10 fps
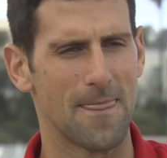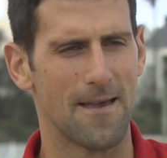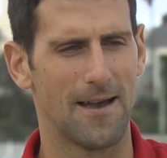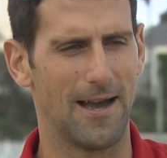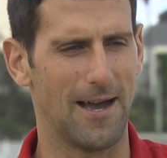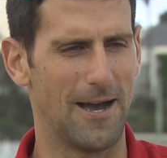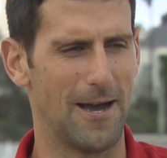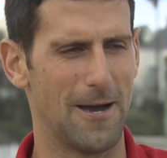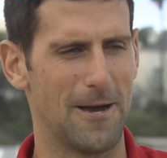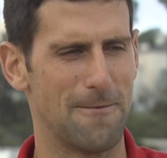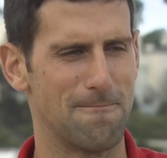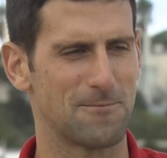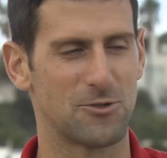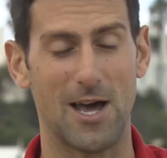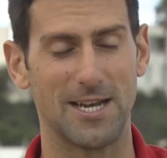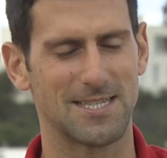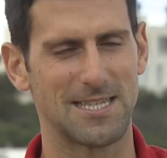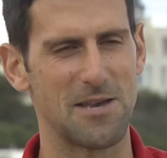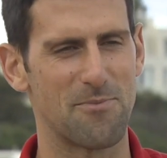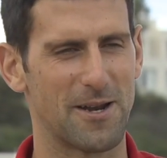tried to
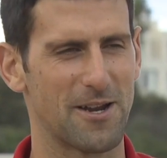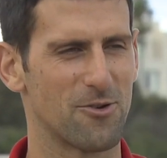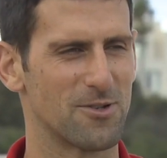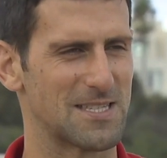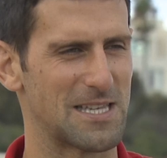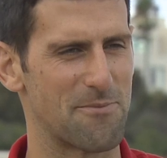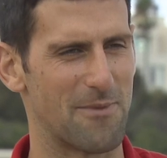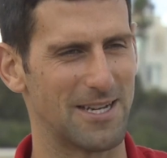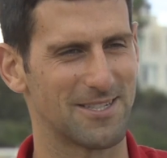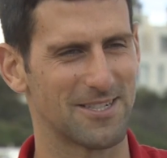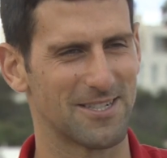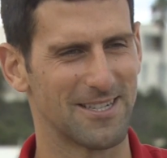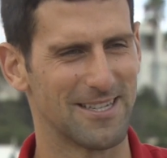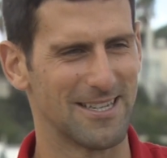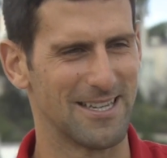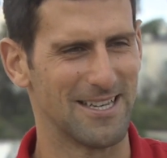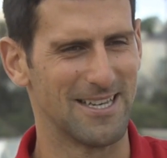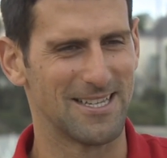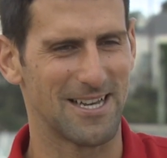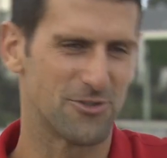sleep, but I couldn't sleep much.
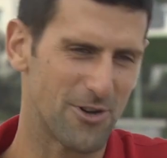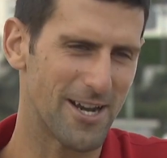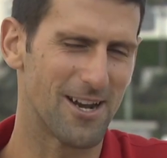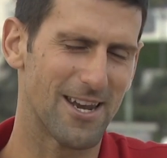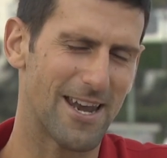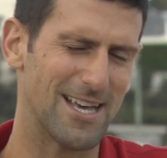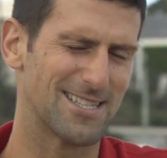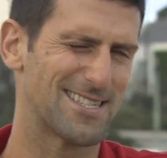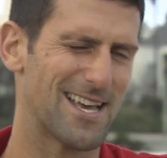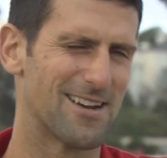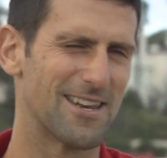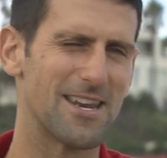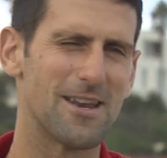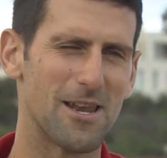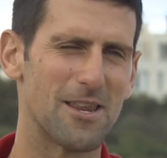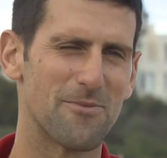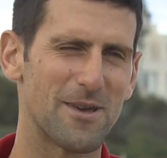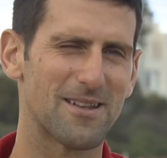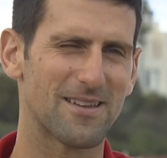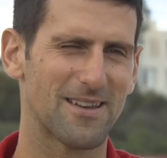Adrenaline has settled in a little
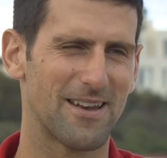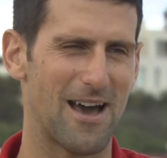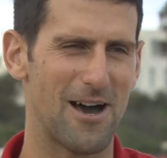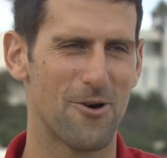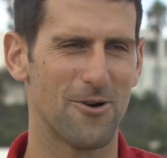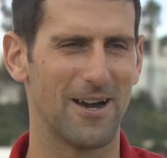bit now,